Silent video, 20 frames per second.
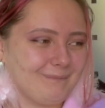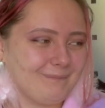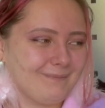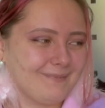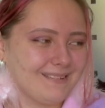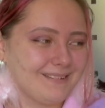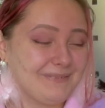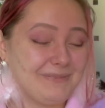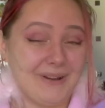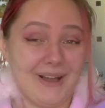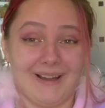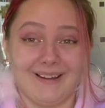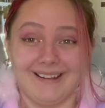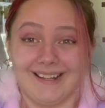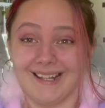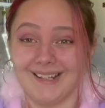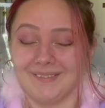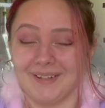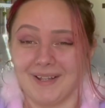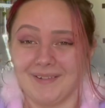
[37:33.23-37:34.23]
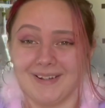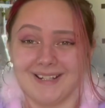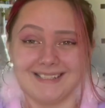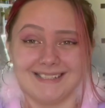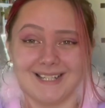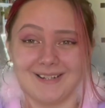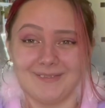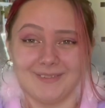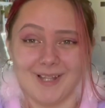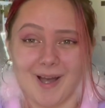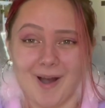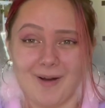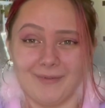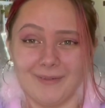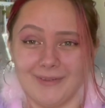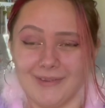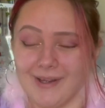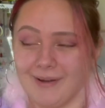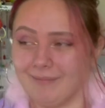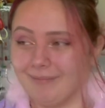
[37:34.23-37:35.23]
fuck, I make myself
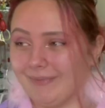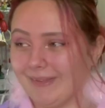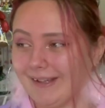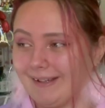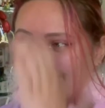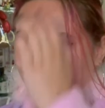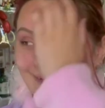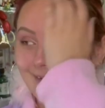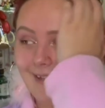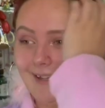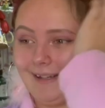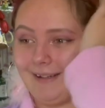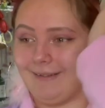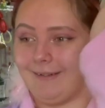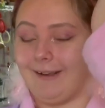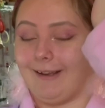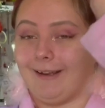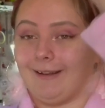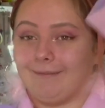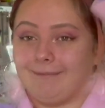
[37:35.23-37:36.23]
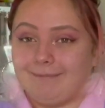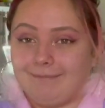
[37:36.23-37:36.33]
laugh at dumb things. Anyway,